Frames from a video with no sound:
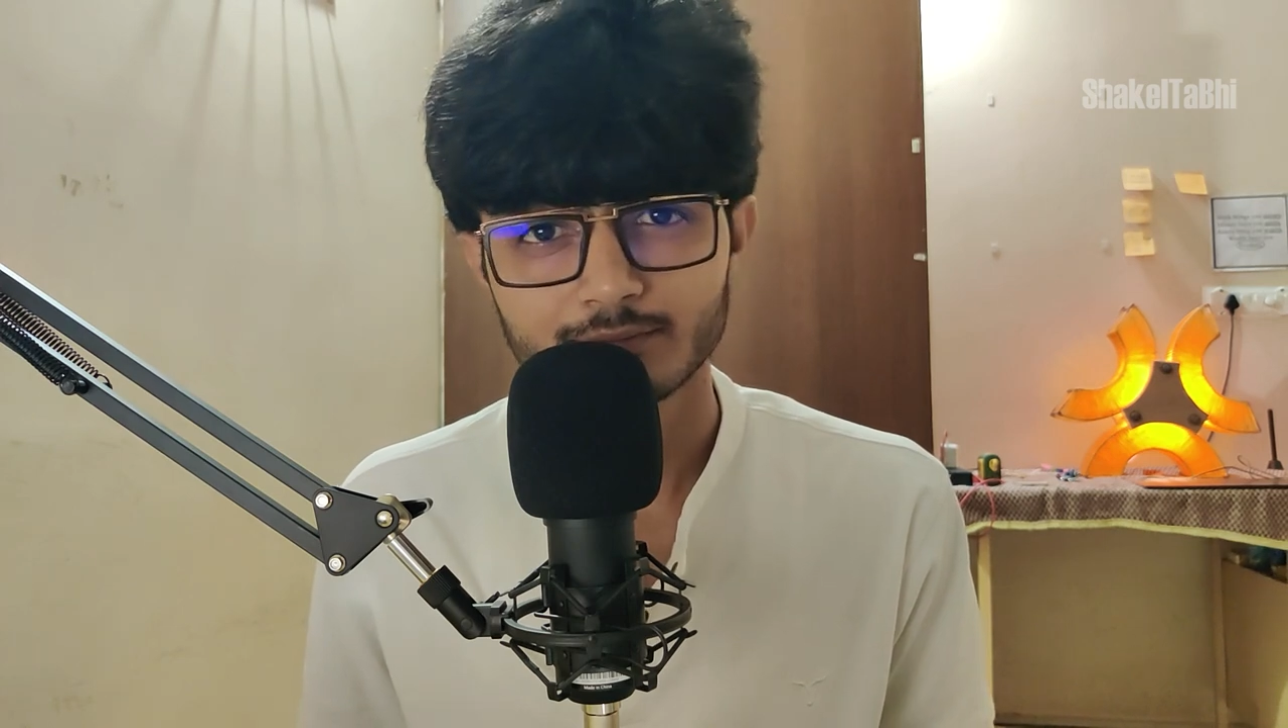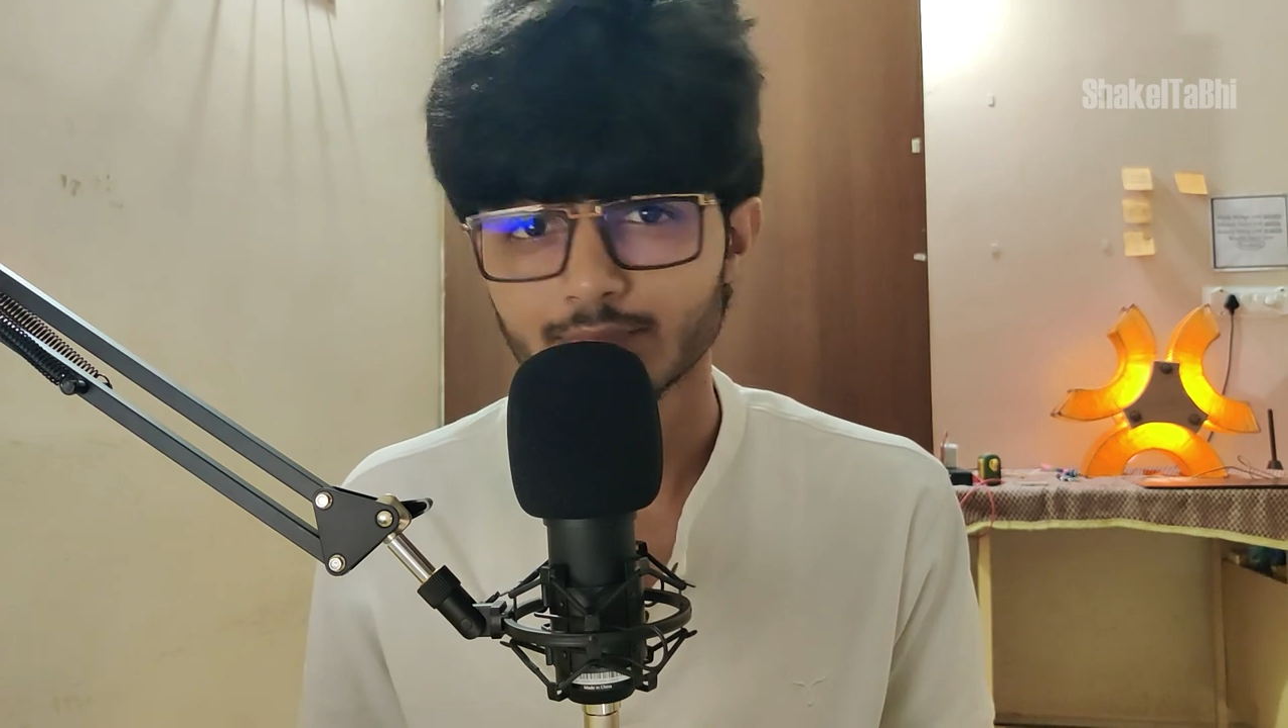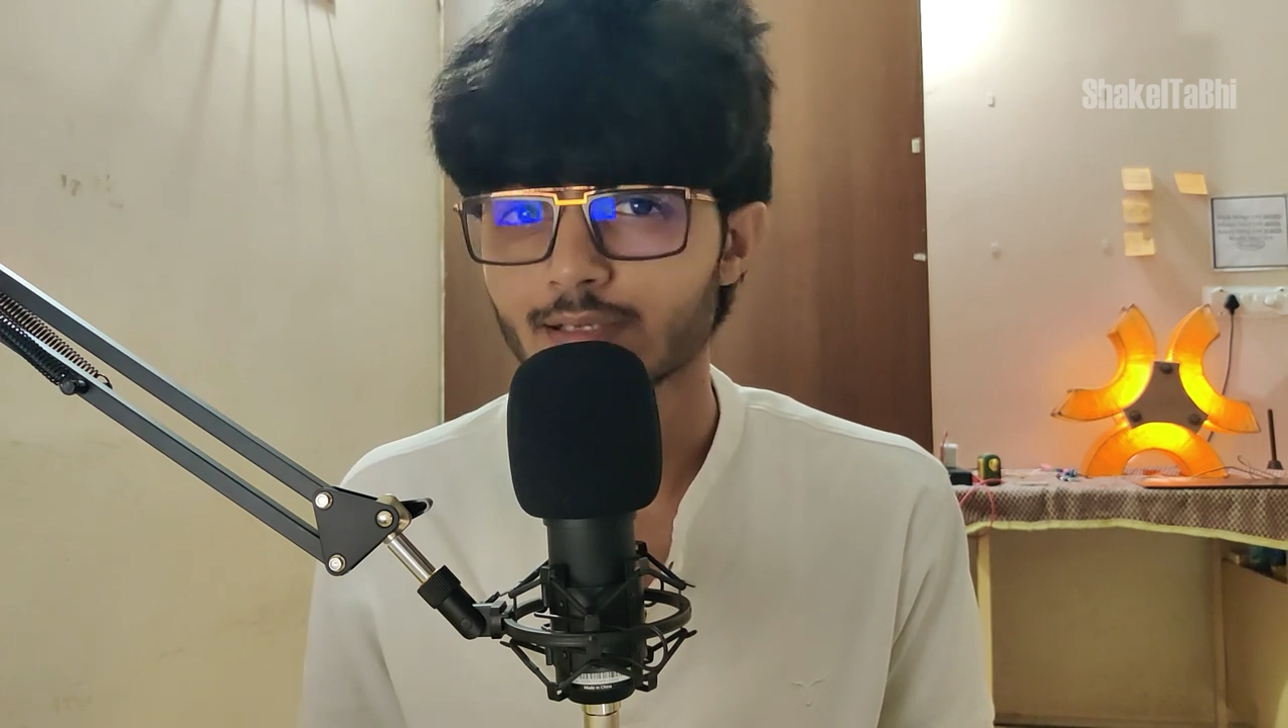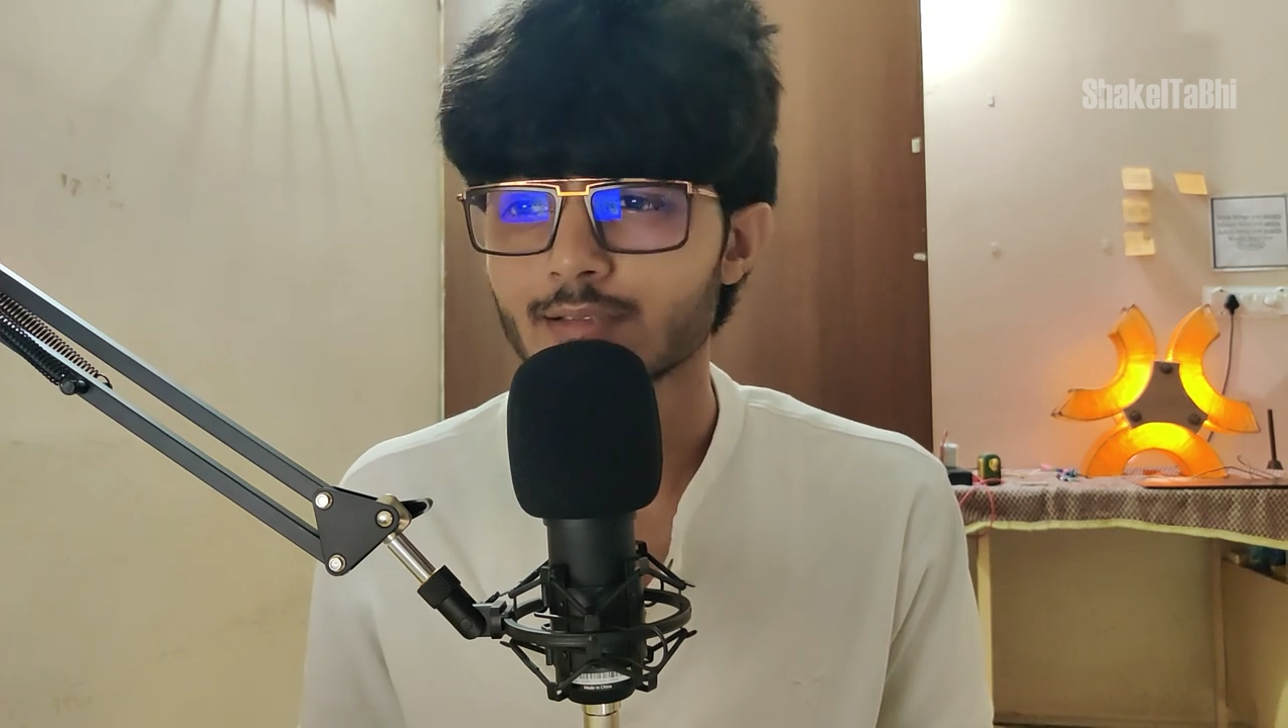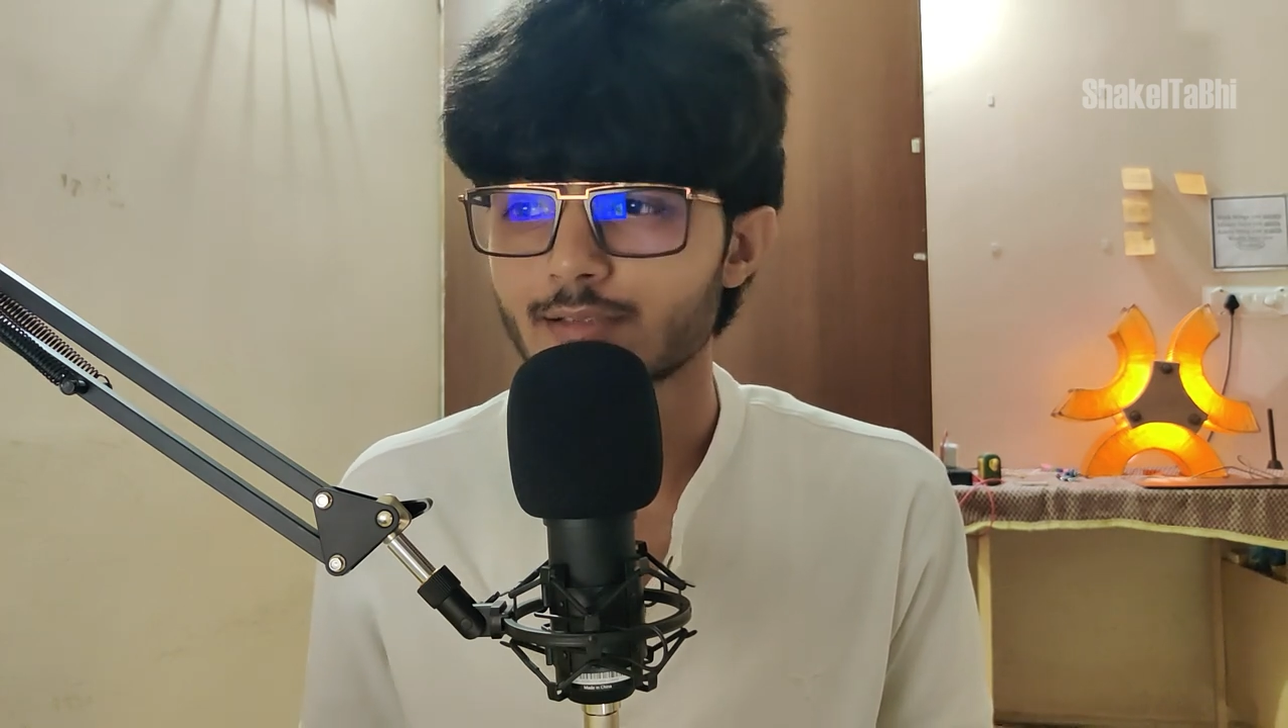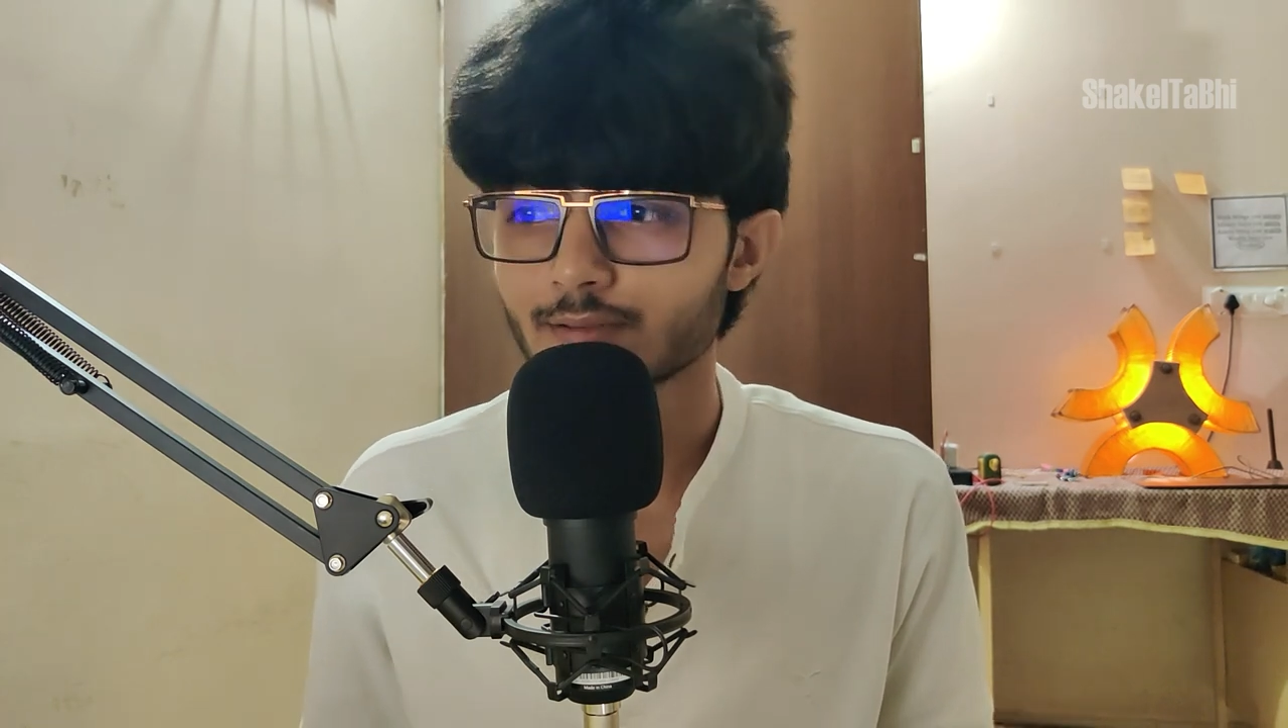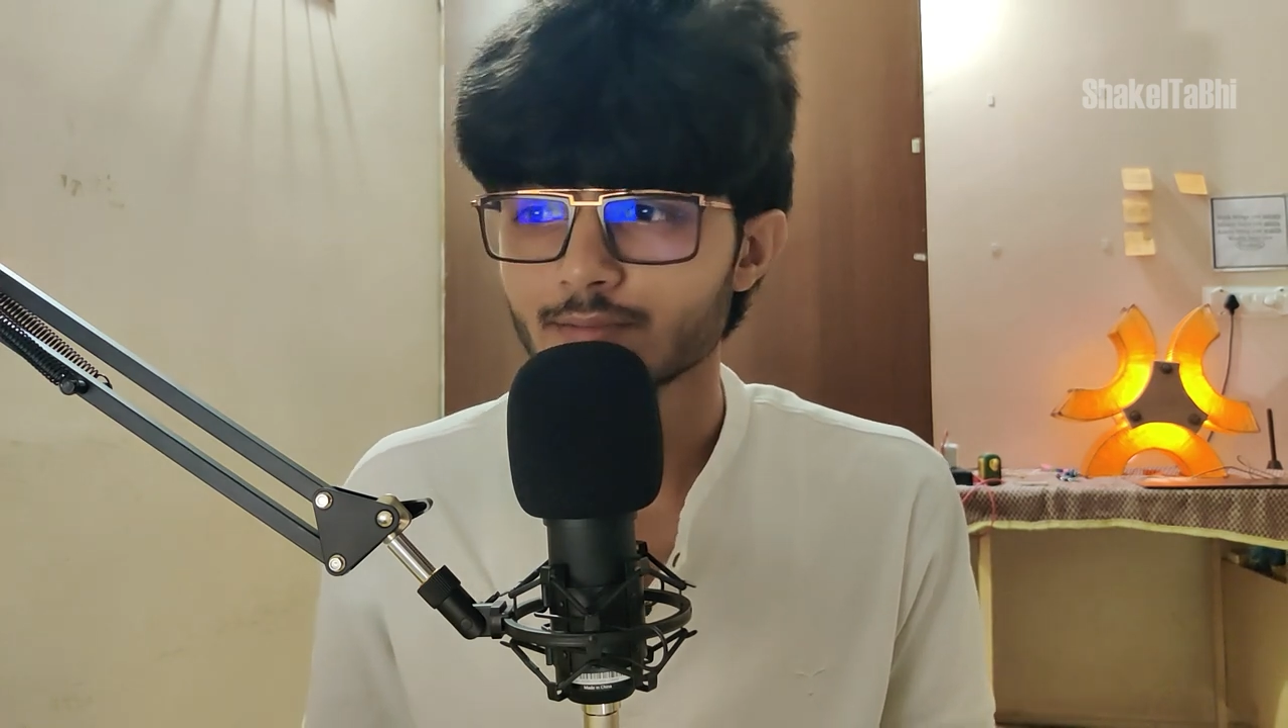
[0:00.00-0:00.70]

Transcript: but